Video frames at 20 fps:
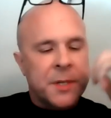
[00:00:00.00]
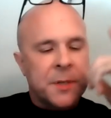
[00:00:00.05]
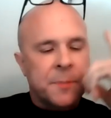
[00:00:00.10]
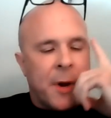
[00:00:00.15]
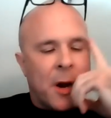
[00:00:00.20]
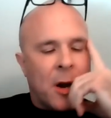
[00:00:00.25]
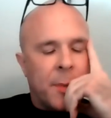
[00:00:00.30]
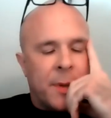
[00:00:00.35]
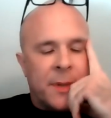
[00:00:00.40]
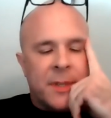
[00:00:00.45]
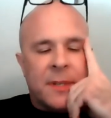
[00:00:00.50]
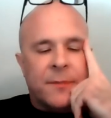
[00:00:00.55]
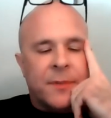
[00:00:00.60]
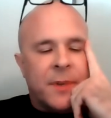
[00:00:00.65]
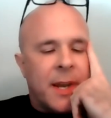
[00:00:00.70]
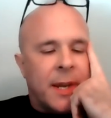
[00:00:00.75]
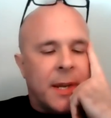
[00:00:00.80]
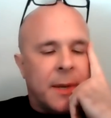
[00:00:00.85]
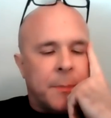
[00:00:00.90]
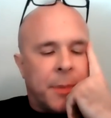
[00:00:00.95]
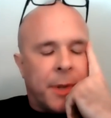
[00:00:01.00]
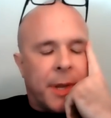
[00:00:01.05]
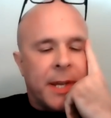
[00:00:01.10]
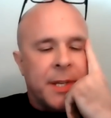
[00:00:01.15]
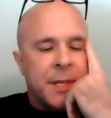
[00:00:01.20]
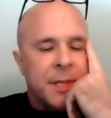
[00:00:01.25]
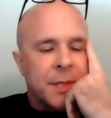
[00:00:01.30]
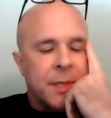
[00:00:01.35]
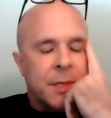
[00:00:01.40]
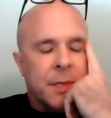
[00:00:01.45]
What experiments have taken
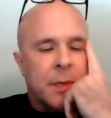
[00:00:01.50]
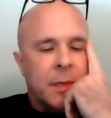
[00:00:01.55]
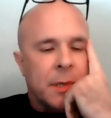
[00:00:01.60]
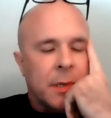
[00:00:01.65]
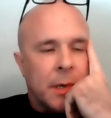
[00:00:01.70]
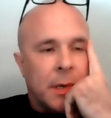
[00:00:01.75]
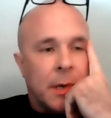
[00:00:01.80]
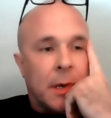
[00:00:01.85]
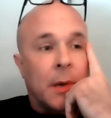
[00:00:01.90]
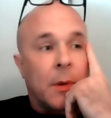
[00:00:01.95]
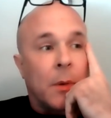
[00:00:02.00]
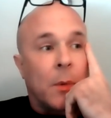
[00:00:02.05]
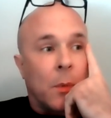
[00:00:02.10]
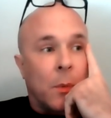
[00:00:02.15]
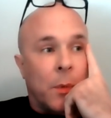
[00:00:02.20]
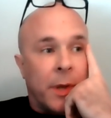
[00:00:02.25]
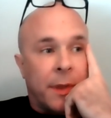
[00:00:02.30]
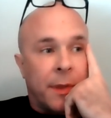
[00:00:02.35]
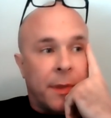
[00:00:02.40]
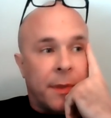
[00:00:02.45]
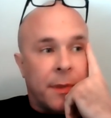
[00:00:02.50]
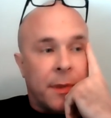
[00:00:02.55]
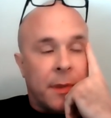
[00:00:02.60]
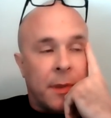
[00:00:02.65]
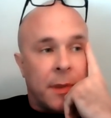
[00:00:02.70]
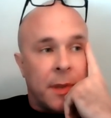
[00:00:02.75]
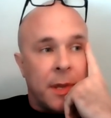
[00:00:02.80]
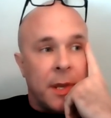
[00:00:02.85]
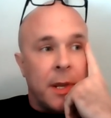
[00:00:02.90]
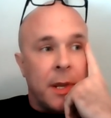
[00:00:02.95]
place with
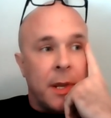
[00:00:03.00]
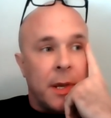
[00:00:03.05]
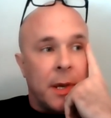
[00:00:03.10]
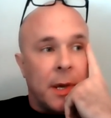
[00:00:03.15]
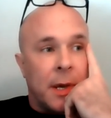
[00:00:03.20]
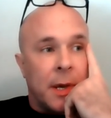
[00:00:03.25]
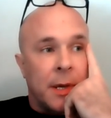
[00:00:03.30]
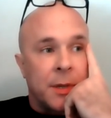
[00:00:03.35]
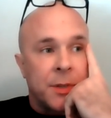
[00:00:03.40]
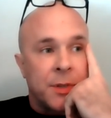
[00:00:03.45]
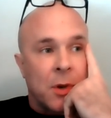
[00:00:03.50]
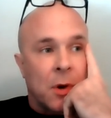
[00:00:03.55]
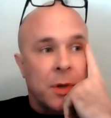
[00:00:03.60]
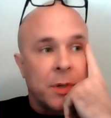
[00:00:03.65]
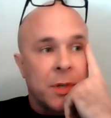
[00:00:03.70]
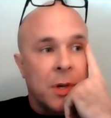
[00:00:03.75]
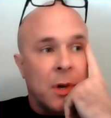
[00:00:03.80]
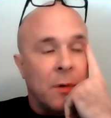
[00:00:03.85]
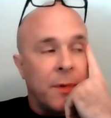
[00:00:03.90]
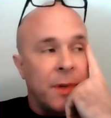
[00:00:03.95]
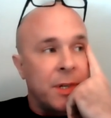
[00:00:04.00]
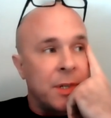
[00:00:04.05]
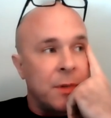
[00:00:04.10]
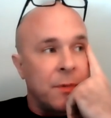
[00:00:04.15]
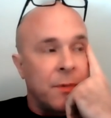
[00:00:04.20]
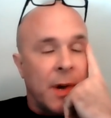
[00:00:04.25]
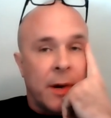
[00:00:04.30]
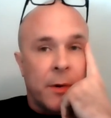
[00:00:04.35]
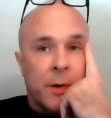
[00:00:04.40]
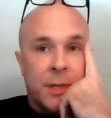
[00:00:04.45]
the uh, SARS CoV two